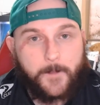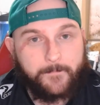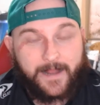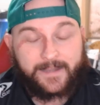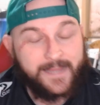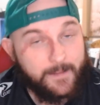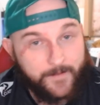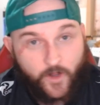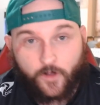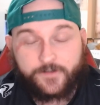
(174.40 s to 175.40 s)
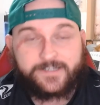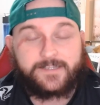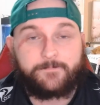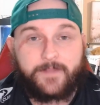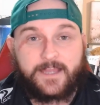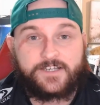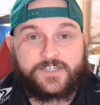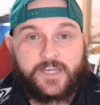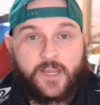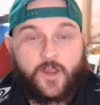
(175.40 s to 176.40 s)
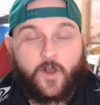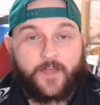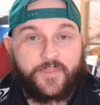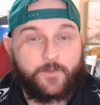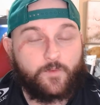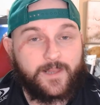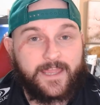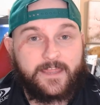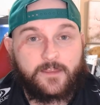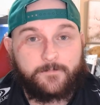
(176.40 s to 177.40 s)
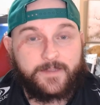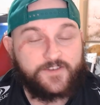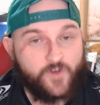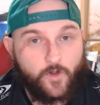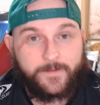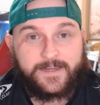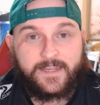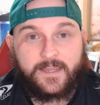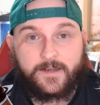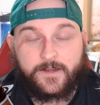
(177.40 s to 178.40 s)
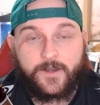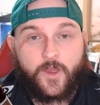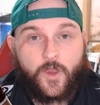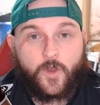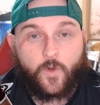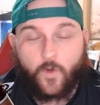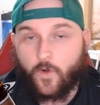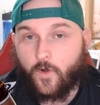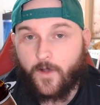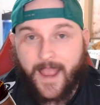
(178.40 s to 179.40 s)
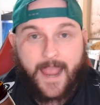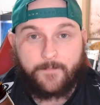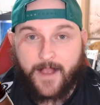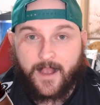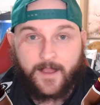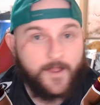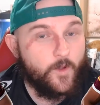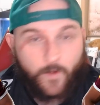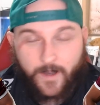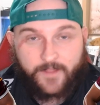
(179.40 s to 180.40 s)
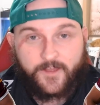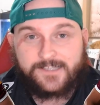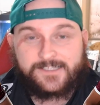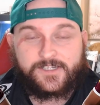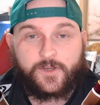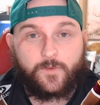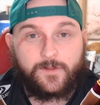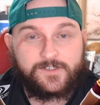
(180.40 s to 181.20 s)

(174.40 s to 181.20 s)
but coming onto the bench, I think will either be Tommy Dearden or Hammer. One of those two will